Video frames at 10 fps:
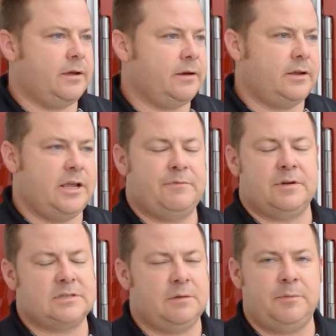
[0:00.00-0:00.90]
and Keith
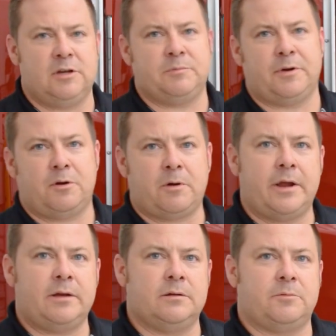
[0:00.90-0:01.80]
at Sunbelt have been
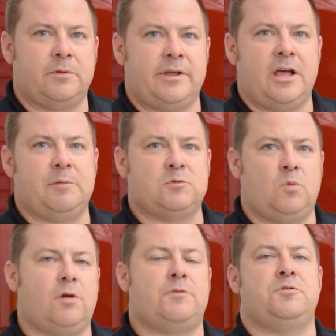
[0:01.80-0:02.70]
great. It really helped
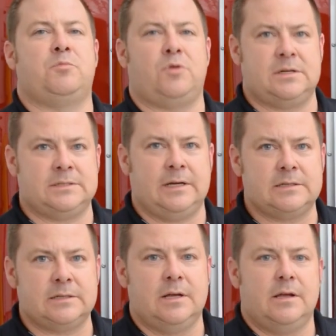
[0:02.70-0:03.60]
us walk through the
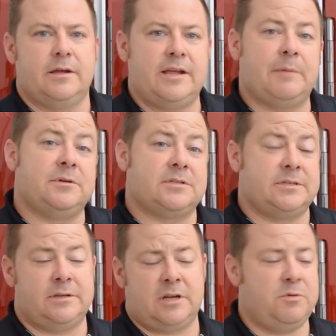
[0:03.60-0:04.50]
process, kept
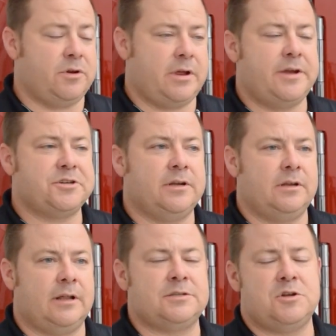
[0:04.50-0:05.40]
us in communication
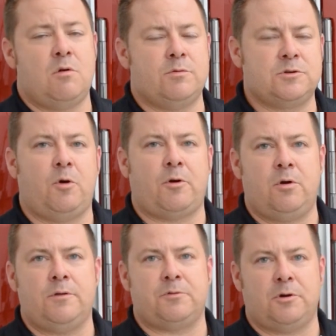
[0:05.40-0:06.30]
and let us know what was going
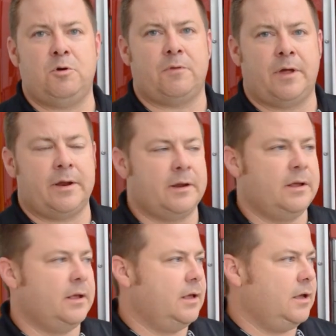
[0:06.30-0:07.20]
on through the whole thing.
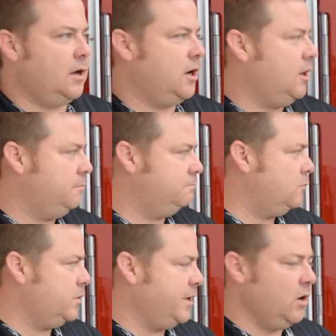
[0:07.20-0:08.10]

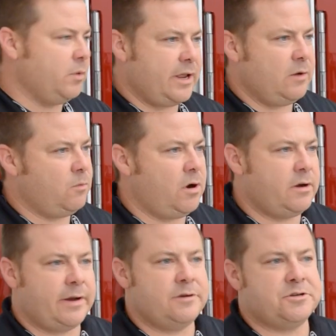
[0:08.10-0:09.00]
Dealing with
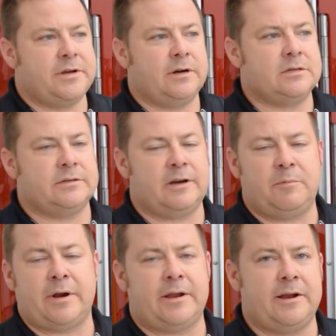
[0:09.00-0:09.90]
E1 engineers and
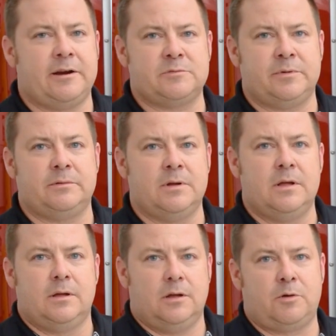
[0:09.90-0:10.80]
everybody here has been
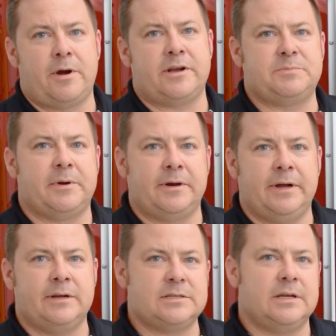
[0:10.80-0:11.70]
a great
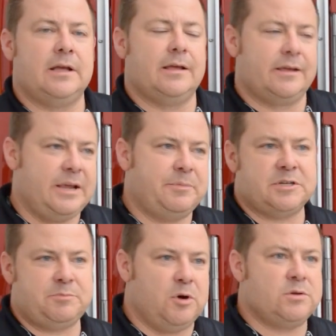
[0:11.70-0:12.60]
experience,
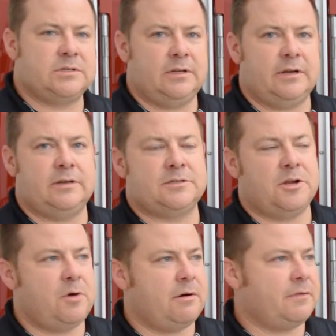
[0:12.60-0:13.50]
keeping us posted, letting us
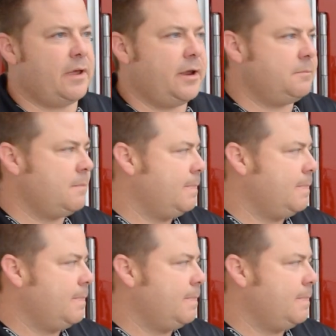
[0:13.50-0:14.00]
know everything,